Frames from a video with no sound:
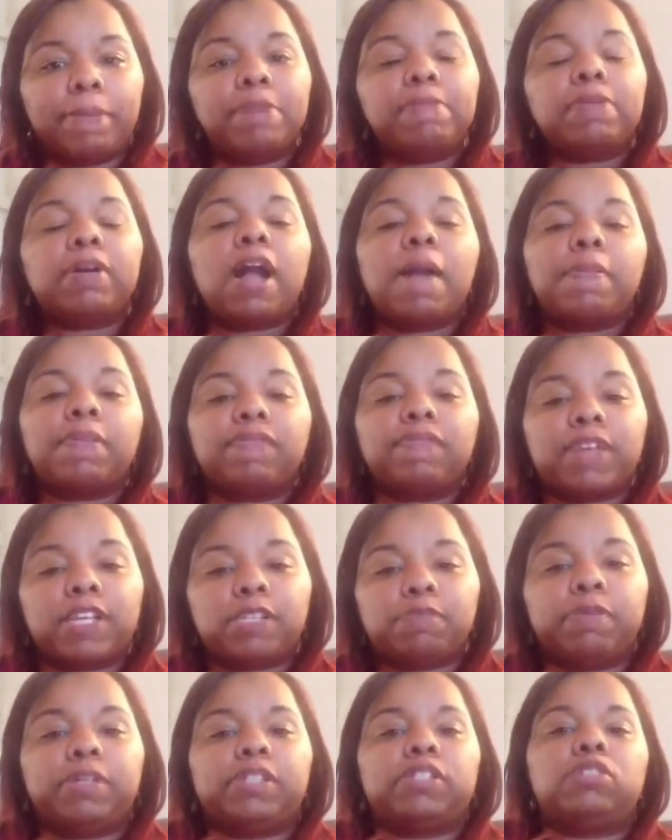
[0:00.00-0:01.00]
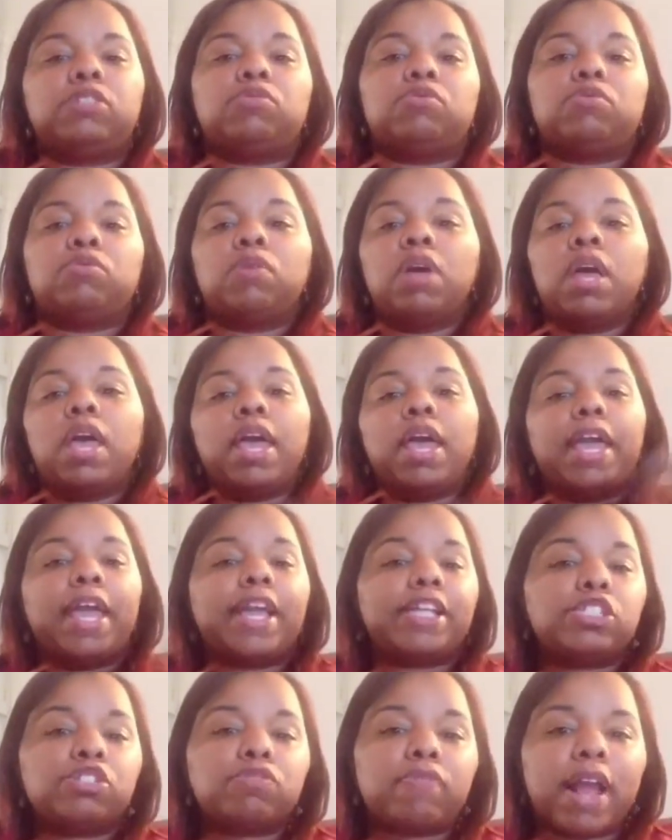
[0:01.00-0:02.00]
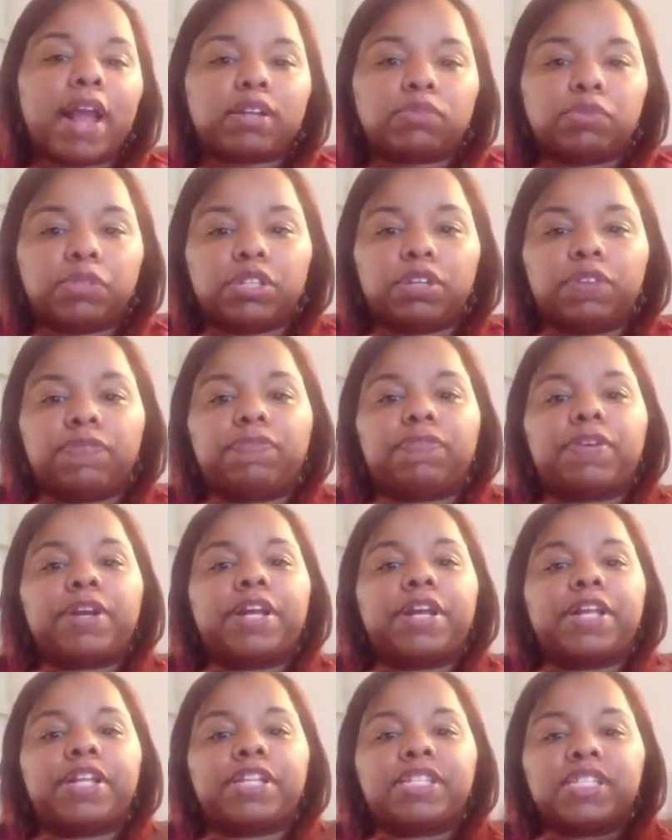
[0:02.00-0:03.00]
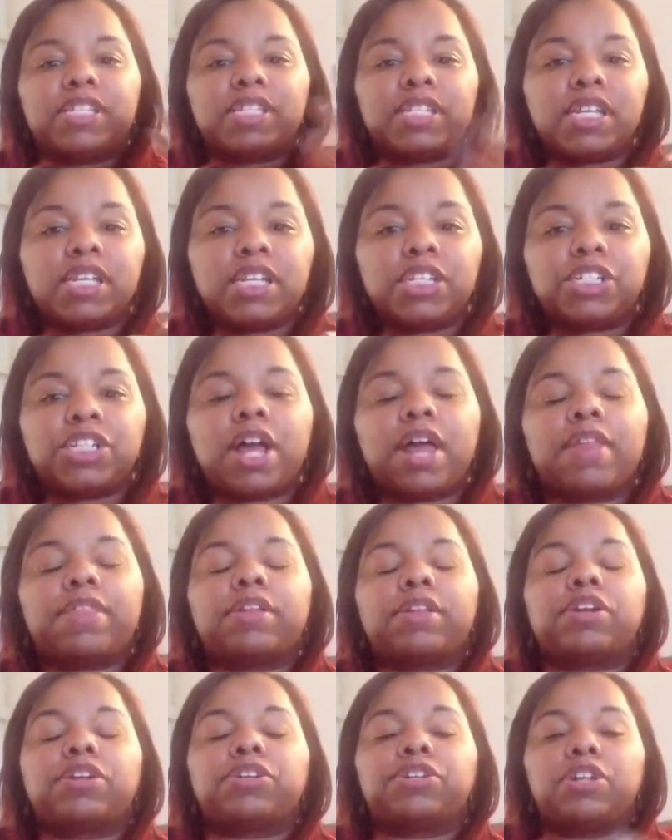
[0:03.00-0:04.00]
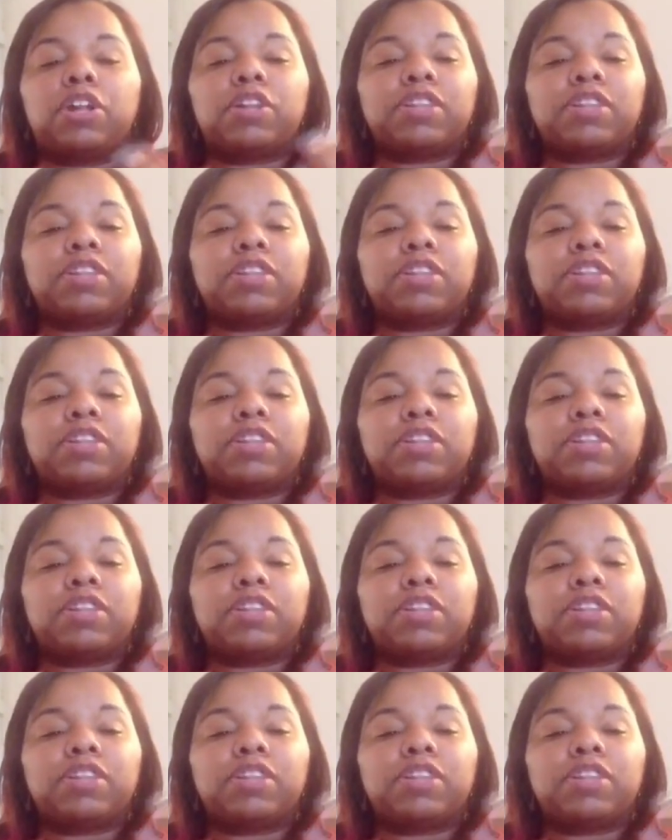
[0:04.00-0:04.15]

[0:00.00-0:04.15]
People come to Facebook to interact with their friends, see each other.